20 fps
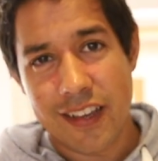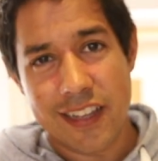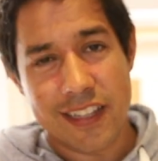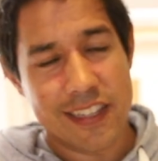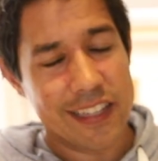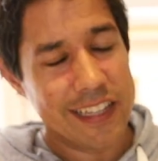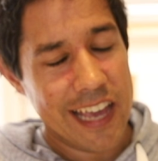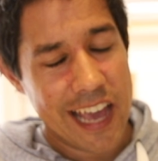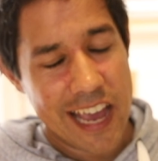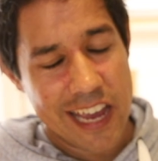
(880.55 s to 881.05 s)

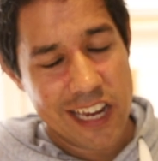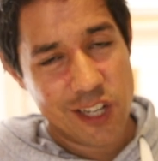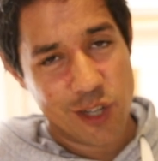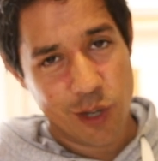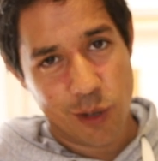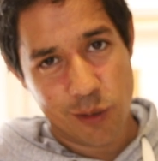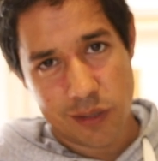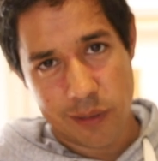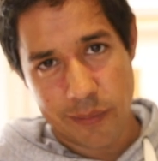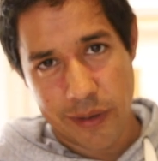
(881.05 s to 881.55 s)
It's the
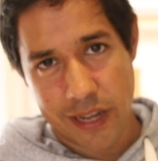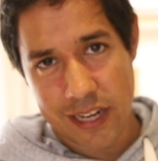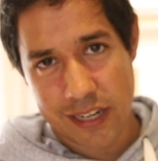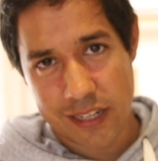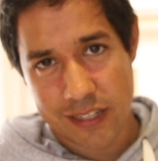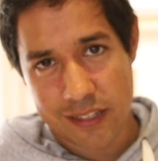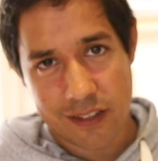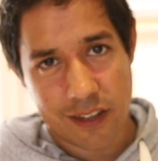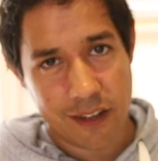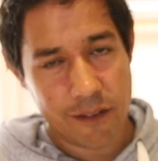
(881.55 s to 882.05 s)
age-old debate.
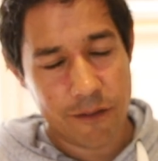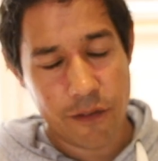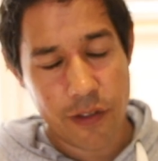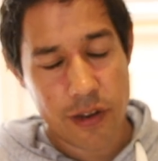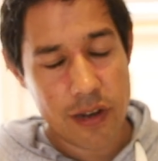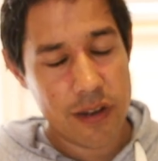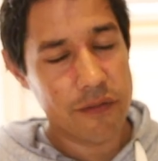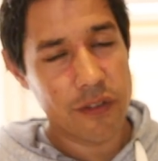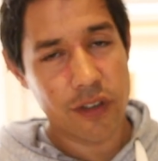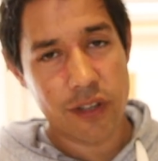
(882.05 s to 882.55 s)
It's like
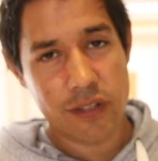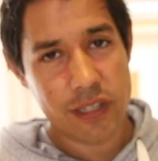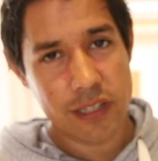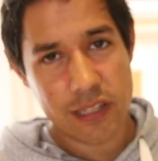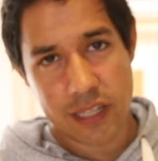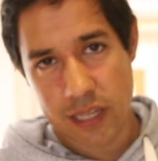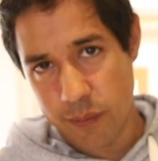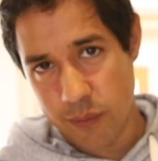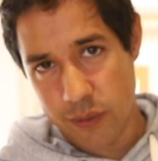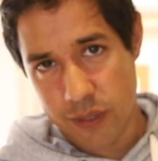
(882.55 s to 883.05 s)
Fender versus
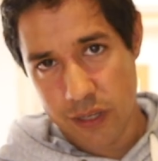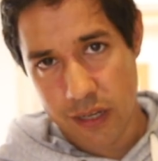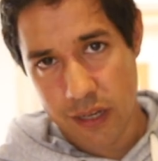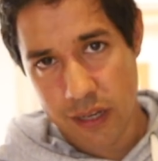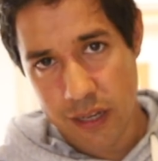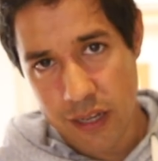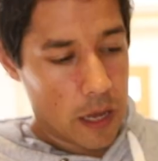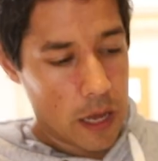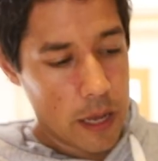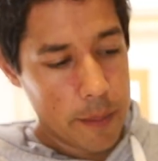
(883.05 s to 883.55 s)
Gibson.
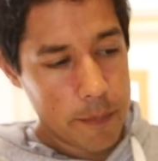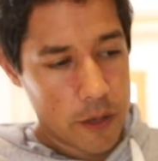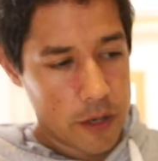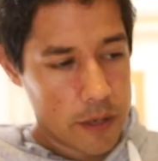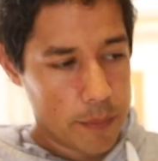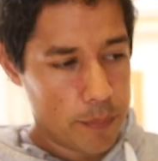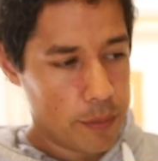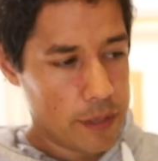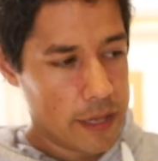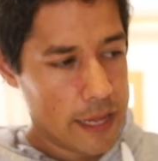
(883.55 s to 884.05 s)
I'm going
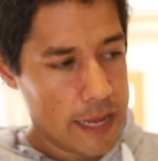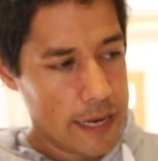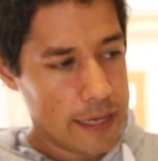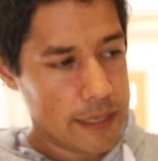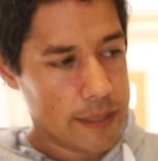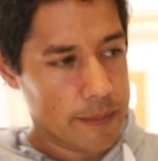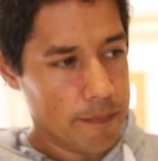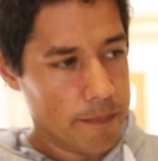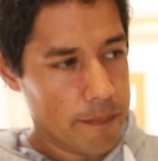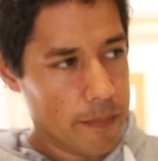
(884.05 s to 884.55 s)
to
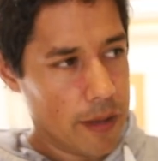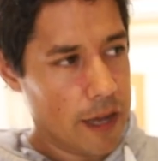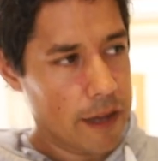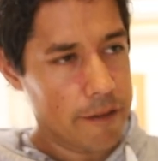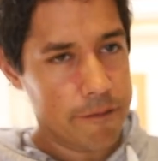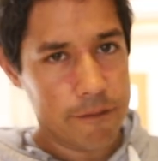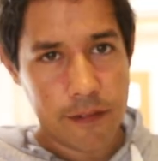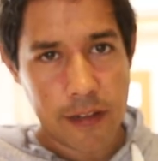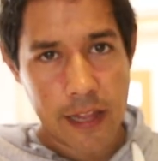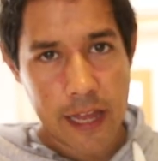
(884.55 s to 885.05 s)
plant
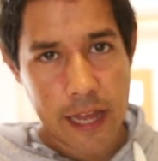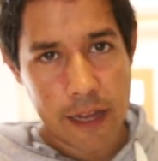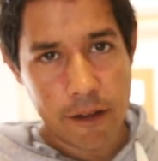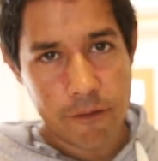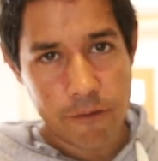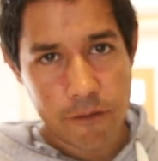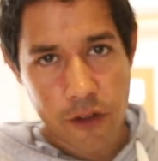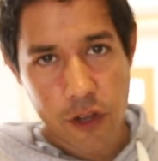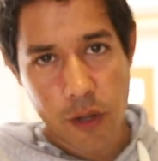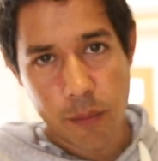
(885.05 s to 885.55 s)
my flag
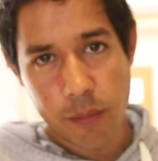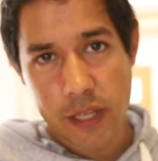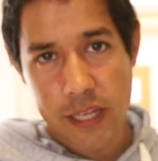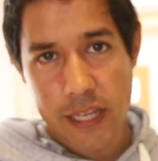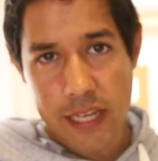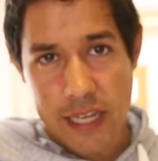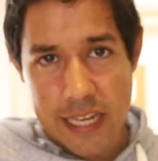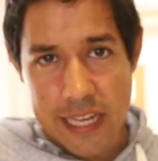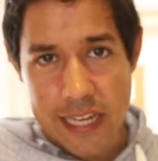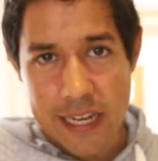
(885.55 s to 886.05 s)

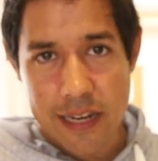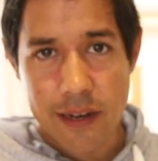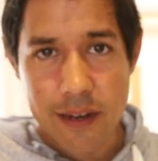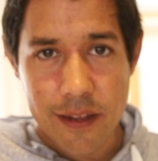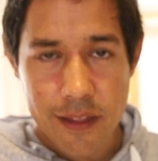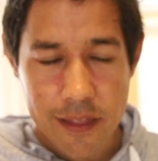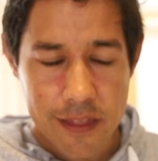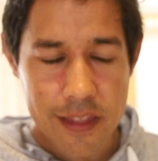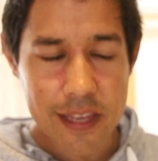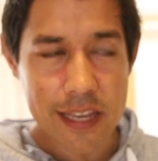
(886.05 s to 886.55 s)
firmly
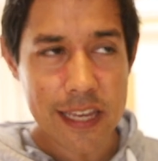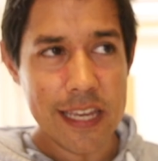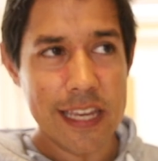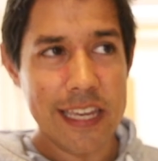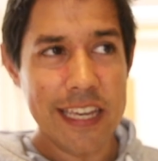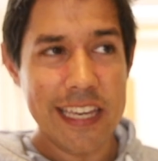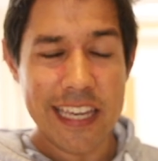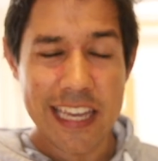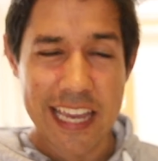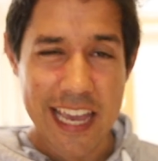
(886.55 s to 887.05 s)
in the
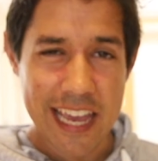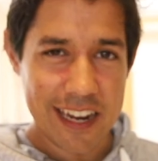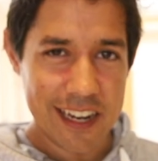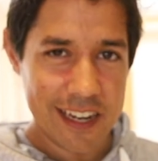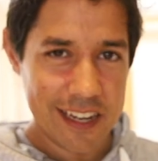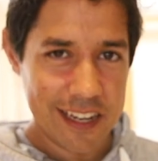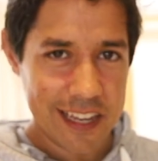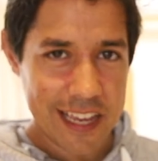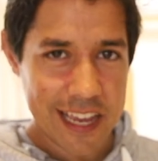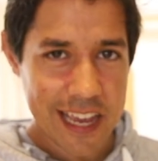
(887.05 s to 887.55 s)

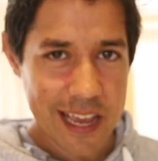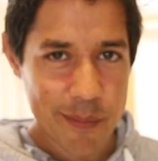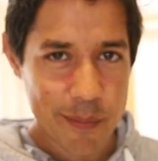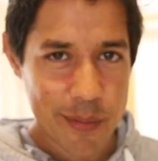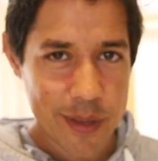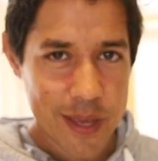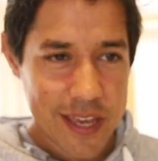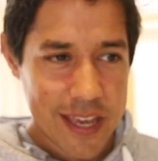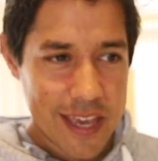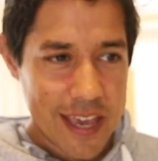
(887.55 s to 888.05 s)
Canon camp.